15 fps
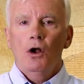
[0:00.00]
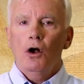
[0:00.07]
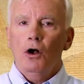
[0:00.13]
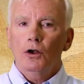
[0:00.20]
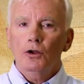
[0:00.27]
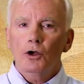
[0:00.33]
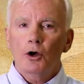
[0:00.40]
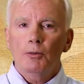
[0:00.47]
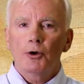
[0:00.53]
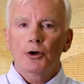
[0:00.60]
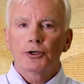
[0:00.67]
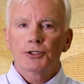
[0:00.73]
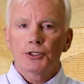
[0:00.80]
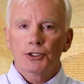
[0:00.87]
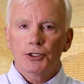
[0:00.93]
All
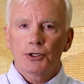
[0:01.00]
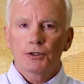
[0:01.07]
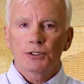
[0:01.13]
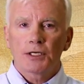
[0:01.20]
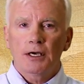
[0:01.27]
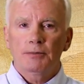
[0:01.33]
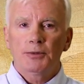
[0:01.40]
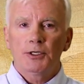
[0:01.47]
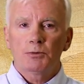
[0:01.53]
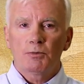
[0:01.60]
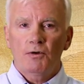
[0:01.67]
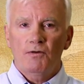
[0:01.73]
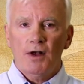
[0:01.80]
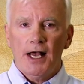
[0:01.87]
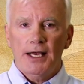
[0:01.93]
homeowners insurance companies
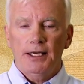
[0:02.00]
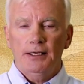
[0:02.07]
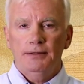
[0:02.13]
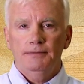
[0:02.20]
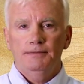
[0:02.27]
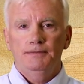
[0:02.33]
provide it.